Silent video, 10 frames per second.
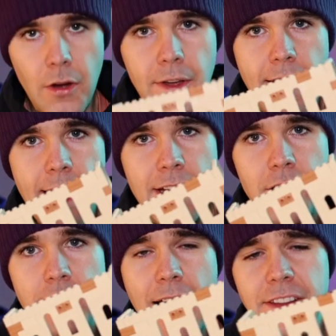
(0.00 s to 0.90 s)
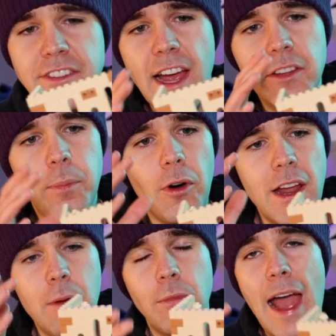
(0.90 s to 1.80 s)
Okay, and our next
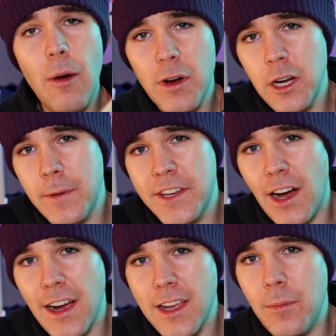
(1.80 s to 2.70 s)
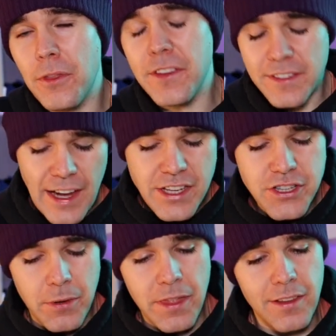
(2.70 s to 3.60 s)
checkpoint, and now we're gonna be talking about the second
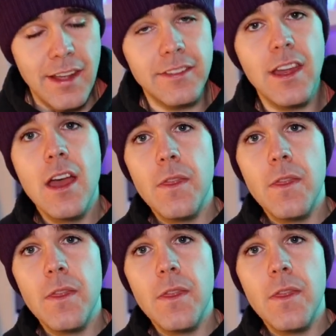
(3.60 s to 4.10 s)
shoe on the list,